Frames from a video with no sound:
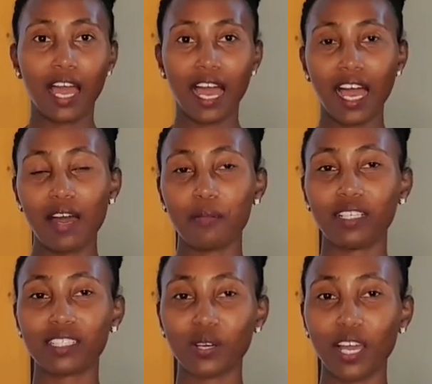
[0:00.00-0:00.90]

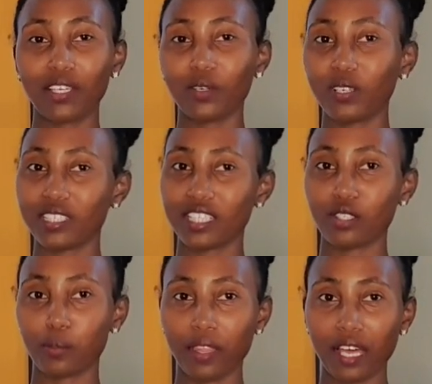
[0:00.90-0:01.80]
So I do content
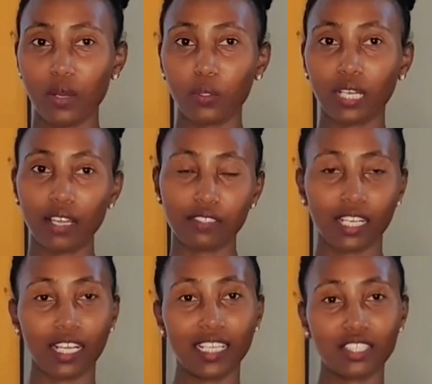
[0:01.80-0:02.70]
on motherhood,
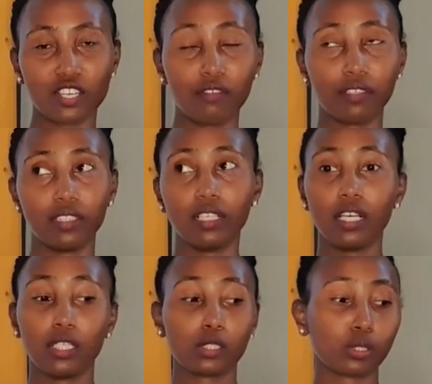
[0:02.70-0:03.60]
lifestyle, and travel.
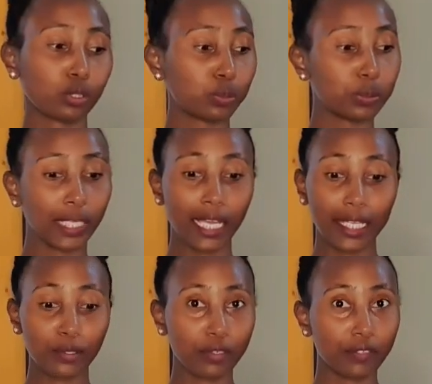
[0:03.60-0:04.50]
So today
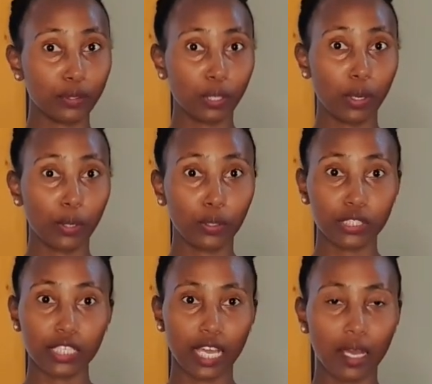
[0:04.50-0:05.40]
I don't even know how we got
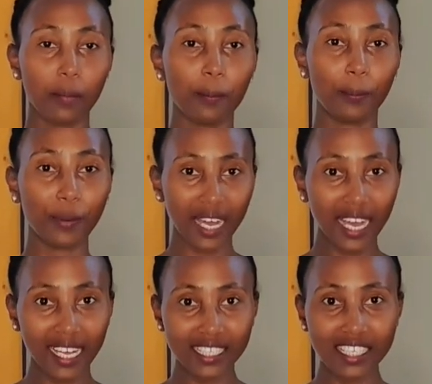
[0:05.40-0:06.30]
here,
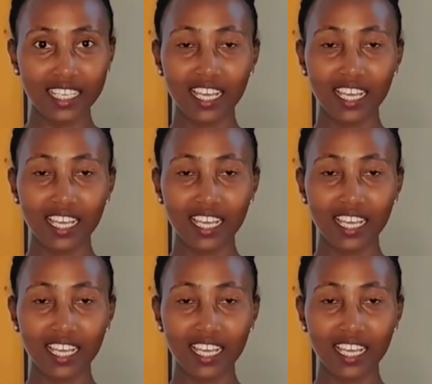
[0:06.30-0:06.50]
but